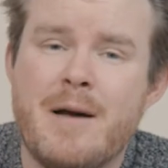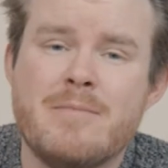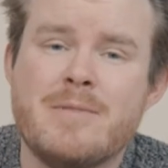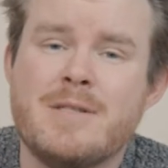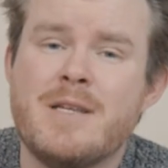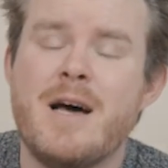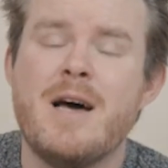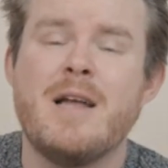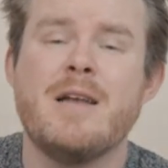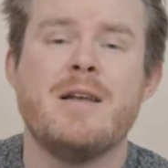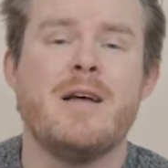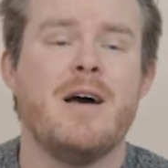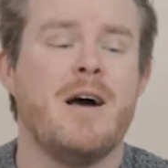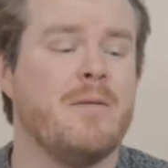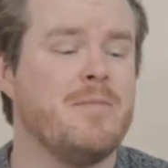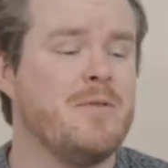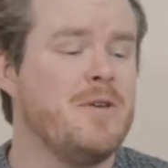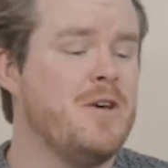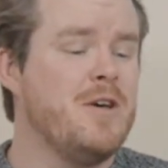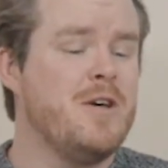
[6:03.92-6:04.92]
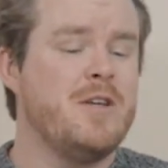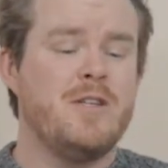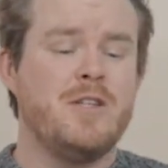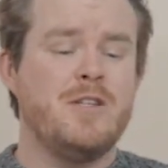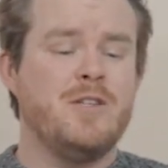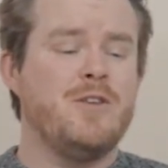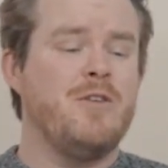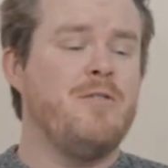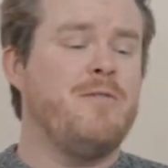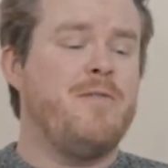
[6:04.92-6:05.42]
I'm done, I'm good.
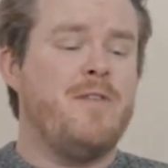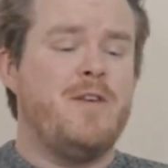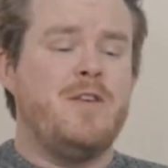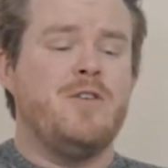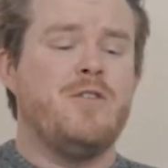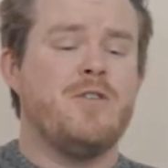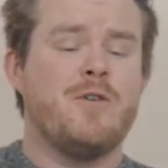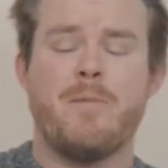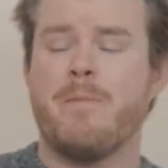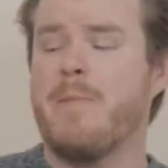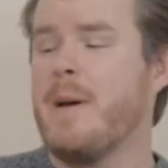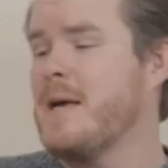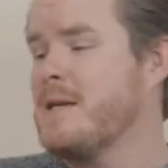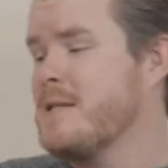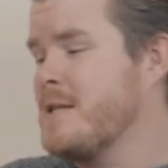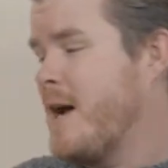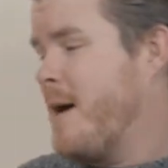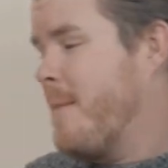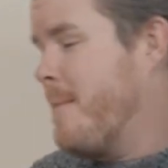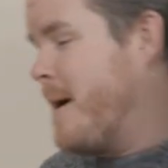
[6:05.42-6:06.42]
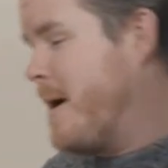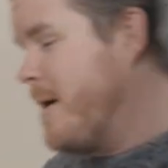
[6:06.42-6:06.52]
Eufy, you're the best, I'm